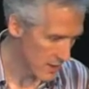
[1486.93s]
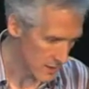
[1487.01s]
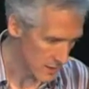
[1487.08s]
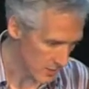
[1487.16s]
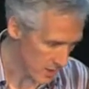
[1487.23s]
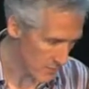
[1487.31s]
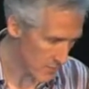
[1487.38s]
you
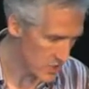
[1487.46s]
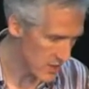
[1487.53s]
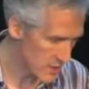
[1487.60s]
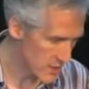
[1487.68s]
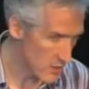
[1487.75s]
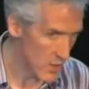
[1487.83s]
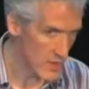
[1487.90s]
know, garbage
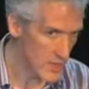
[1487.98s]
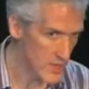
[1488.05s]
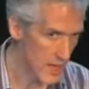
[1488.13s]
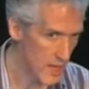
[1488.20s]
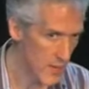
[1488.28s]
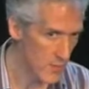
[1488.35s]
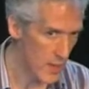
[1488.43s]
collected
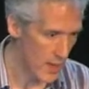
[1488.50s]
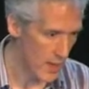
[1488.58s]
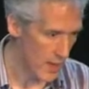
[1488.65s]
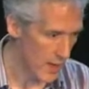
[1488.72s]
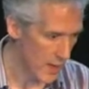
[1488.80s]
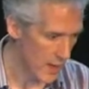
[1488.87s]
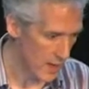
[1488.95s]
runtime
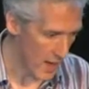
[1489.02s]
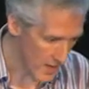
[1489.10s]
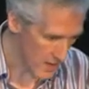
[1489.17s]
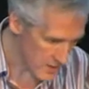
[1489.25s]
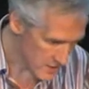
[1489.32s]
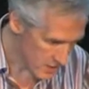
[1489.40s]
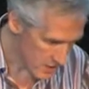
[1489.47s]
uh,
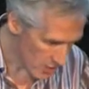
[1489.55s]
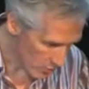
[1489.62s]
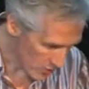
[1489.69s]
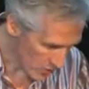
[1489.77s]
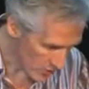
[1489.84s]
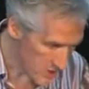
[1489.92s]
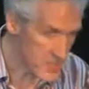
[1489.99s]
and you know
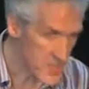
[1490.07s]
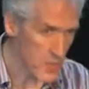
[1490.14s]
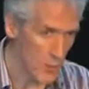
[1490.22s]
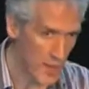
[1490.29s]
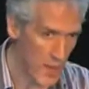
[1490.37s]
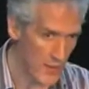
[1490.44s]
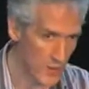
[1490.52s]
build a stable
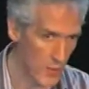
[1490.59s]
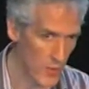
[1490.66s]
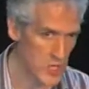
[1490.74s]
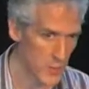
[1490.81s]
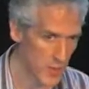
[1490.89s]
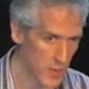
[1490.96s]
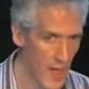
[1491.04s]
platform on
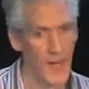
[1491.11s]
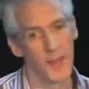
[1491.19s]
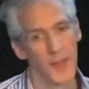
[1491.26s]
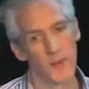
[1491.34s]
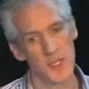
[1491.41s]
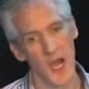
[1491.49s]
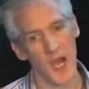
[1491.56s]
top of that
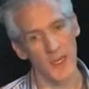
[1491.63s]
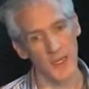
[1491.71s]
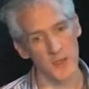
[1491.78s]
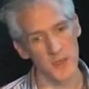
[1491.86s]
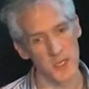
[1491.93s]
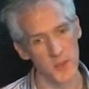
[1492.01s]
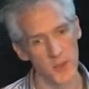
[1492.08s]
that was highly
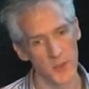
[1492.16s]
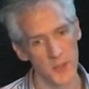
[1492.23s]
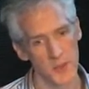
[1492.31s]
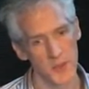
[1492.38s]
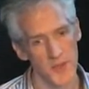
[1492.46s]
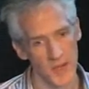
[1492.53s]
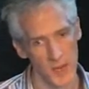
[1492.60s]
usable. So
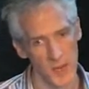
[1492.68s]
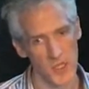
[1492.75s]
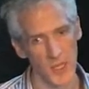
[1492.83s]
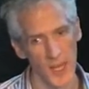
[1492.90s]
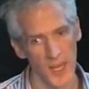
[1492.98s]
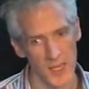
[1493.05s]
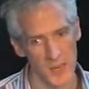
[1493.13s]
he very much
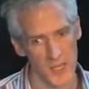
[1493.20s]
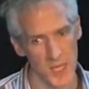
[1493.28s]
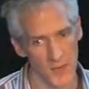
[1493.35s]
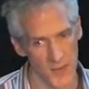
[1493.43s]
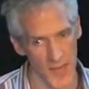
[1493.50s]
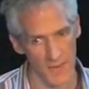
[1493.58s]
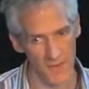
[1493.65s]
aligned himself
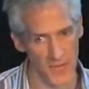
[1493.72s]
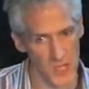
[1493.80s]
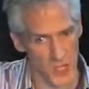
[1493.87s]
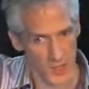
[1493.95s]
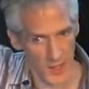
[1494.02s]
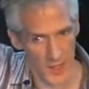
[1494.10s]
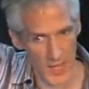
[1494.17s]
with that
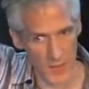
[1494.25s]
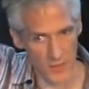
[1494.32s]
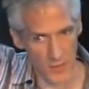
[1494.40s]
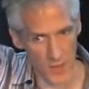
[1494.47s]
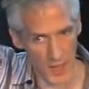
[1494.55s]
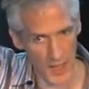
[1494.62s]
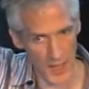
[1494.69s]
vision that came from
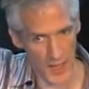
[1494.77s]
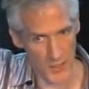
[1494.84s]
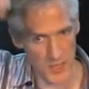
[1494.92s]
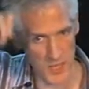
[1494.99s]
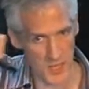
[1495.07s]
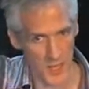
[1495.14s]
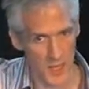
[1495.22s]
the high
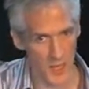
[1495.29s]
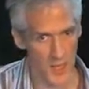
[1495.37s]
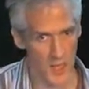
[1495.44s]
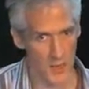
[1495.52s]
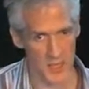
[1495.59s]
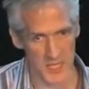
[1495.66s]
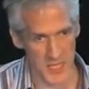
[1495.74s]
ups.
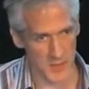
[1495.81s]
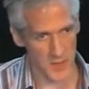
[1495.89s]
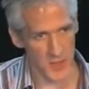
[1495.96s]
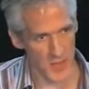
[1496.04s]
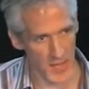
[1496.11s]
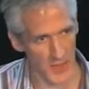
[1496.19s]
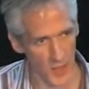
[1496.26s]
But at the same time, you
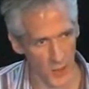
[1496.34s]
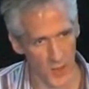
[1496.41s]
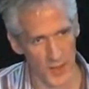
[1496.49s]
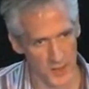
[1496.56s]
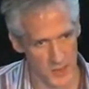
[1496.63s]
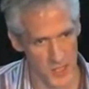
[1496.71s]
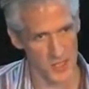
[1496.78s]
can't go
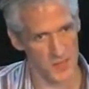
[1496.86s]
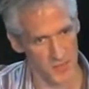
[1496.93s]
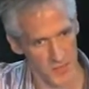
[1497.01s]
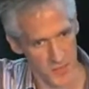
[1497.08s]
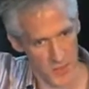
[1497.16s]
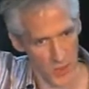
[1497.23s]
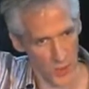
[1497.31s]
in just
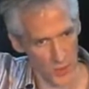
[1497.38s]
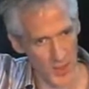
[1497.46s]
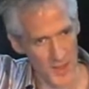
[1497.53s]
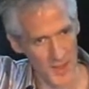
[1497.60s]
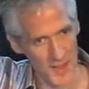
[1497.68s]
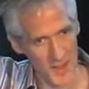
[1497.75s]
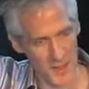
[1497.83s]
you know
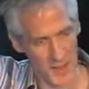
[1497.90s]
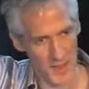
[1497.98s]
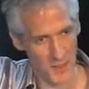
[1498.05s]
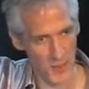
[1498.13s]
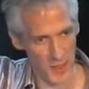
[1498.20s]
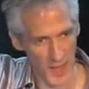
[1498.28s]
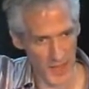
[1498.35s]
uh,
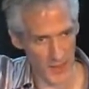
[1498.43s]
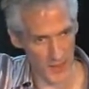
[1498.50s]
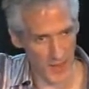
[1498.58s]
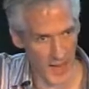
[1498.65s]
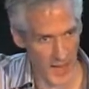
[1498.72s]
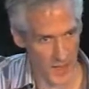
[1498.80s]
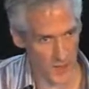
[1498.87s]
relying on
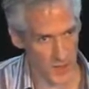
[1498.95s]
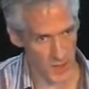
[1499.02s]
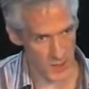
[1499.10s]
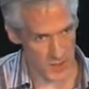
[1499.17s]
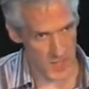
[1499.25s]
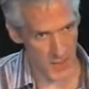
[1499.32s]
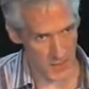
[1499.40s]
that. You've got to
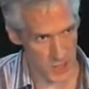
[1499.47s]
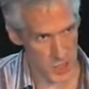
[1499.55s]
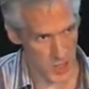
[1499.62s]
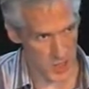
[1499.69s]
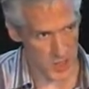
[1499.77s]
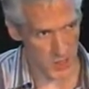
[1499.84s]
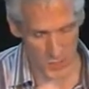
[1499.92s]
establish
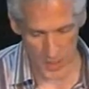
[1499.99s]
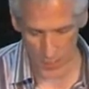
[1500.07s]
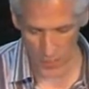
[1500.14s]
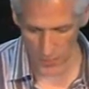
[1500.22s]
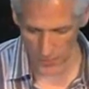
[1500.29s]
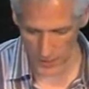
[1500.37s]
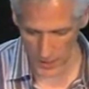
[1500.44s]
trust with
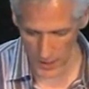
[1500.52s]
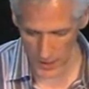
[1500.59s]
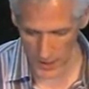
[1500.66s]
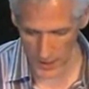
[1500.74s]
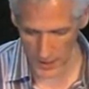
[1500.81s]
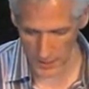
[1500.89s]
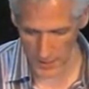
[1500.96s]
people
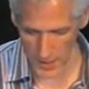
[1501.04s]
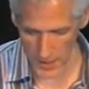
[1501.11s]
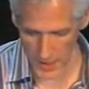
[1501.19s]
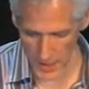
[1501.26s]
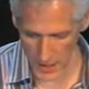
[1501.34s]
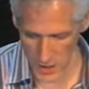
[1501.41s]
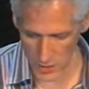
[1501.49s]
uh, in
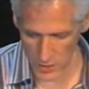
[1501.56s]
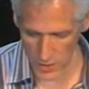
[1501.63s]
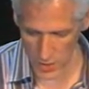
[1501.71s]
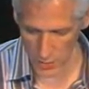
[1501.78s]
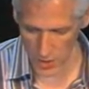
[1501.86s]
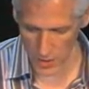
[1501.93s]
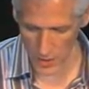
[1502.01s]
the actual
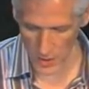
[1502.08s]
group.